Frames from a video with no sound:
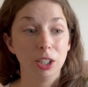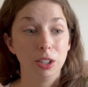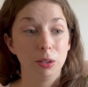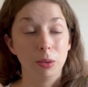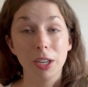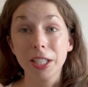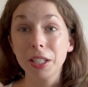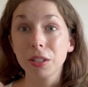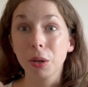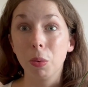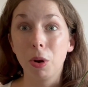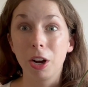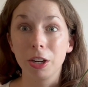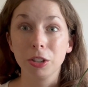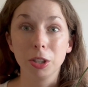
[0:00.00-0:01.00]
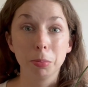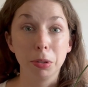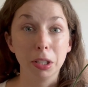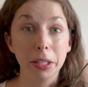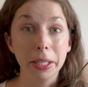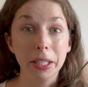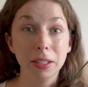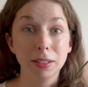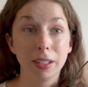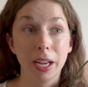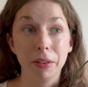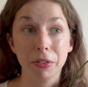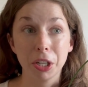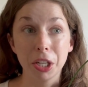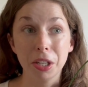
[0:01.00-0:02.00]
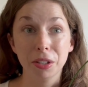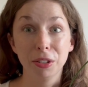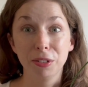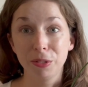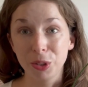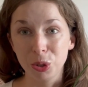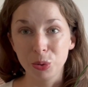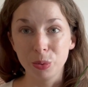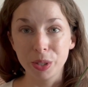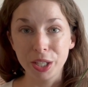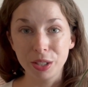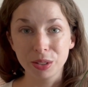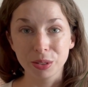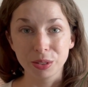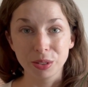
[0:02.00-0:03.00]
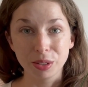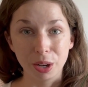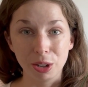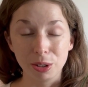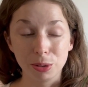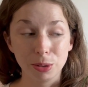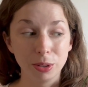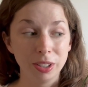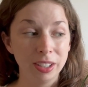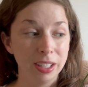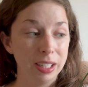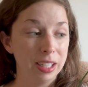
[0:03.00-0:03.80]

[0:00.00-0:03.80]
wanting to water a plant every few weeks or so.